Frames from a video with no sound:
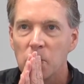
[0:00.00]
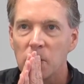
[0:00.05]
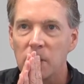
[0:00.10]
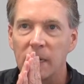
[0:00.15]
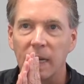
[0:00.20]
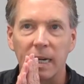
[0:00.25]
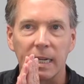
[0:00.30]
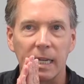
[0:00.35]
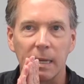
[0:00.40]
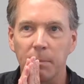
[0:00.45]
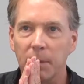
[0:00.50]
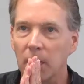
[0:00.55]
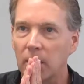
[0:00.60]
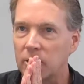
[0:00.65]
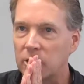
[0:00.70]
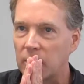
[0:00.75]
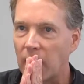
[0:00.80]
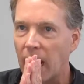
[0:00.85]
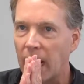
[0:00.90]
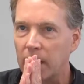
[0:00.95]
You gotta keep me
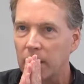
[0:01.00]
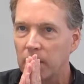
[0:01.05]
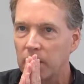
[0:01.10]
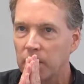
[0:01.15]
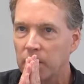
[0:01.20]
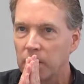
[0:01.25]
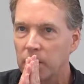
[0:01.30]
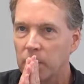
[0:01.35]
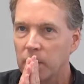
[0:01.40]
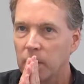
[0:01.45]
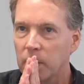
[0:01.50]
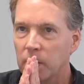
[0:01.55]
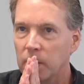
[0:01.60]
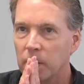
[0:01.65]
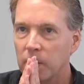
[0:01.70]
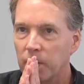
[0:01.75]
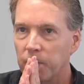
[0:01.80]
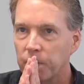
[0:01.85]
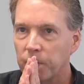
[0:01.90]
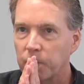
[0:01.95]
on track. Kids don't know
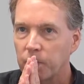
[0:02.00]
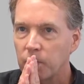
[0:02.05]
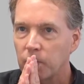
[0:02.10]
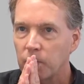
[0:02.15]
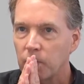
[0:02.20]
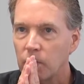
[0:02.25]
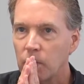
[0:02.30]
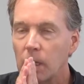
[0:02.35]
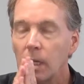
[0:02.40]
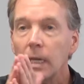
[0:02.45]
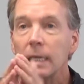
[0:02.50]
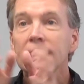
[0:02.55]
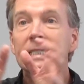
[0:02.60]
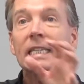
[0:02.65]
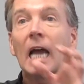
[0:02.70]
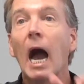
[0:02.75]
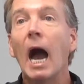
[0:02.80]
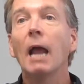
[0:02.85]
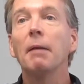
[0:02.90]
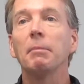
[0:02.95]
what you're worried about.
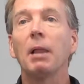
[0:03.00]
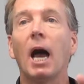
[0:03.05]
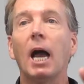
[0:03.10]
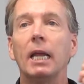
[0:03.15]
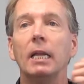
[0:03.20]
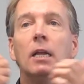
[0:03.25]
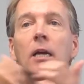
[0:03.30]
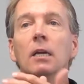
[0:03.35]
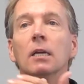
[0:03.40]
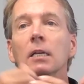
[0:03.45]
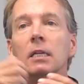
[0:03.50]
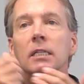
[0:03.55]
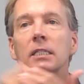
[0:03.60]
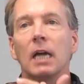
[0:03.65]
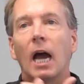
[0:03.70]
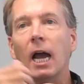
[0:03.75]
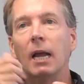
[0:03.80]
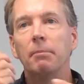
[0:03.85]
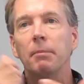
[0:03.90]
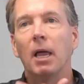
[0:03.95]
Timeline,
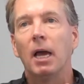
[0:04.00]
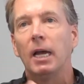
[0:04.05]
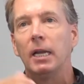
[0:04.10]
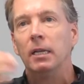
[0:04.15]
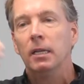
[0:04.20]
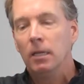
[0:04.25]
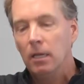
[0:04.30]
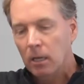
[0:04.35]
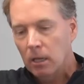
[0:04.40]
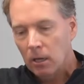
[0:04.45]
timeline.